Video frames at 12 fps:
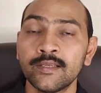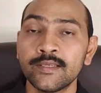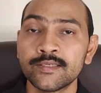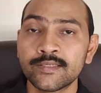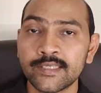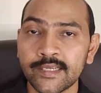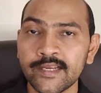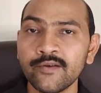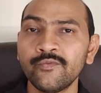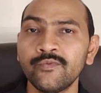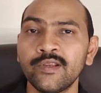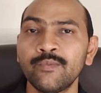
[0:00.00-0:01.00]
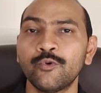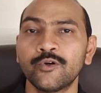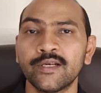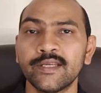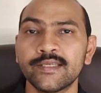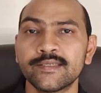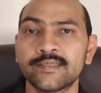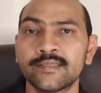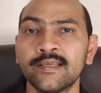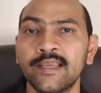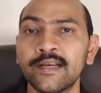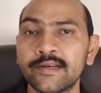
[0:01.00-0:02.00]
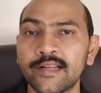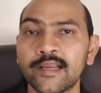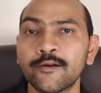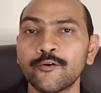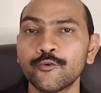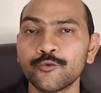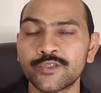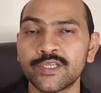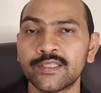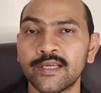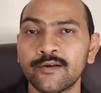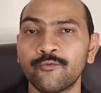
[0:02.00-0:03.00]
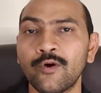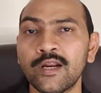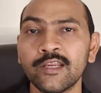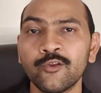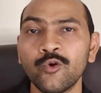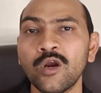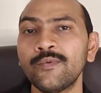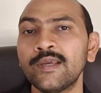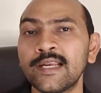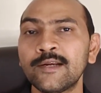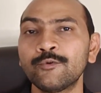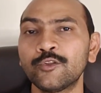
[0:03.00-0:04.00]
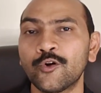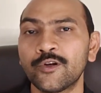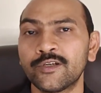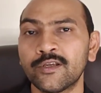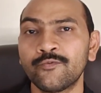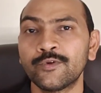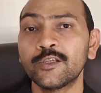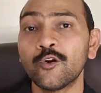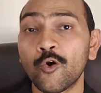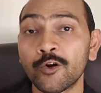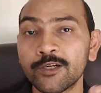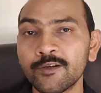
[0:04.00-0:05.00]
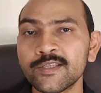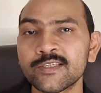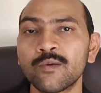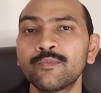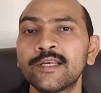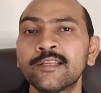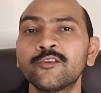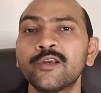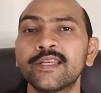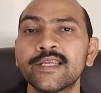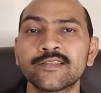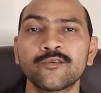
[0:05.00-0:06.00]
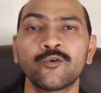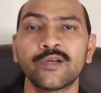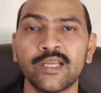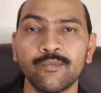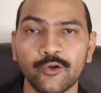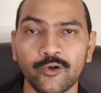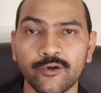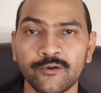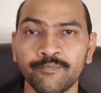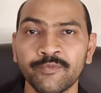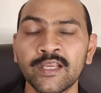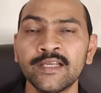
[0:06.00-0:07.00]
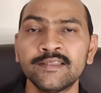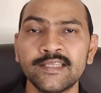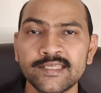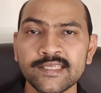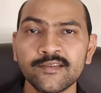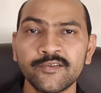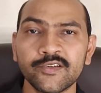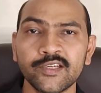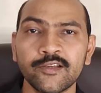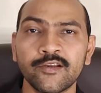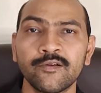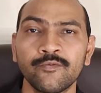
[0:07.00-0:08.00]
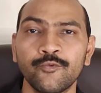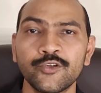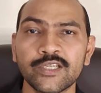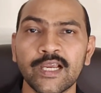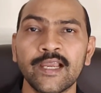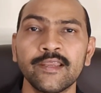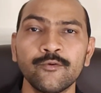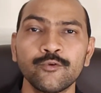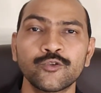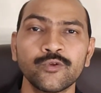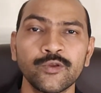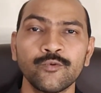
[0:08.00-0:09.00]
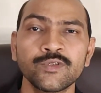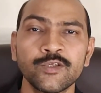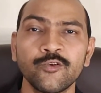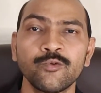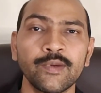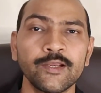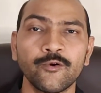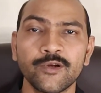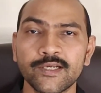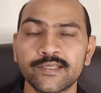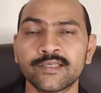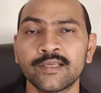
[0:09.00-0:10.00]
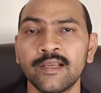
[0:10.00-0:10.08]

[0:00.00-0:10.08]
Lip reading: Second important is a tracker to see that what you have aligned with the auditor, whether the auditor is completing the areas on time or not. This is the trick which I used to use during my audits.